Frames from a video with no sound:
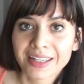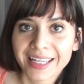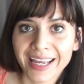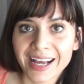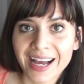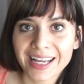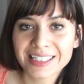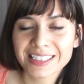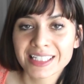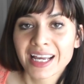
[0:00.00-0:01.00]
Okay
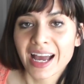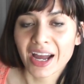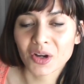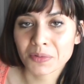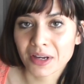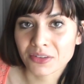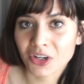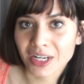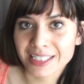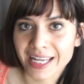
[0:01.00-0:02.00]
guys, I hope you have a
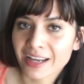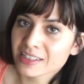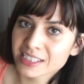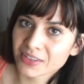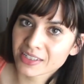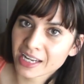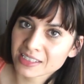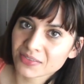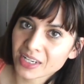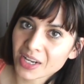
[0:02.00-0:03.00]
great day. I'll see you in the
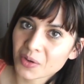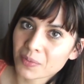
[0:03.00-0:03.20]
next video.